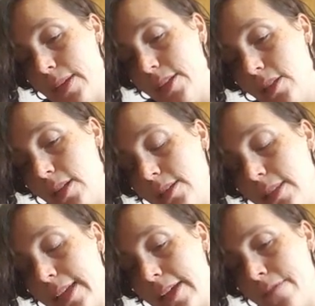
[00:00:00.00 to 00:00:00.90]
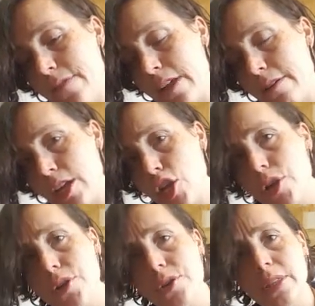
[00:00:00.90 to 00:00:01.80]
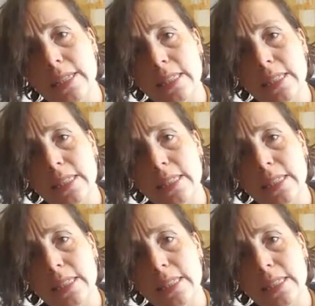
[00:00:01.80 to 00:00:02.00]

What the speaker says: It's also like a very earthy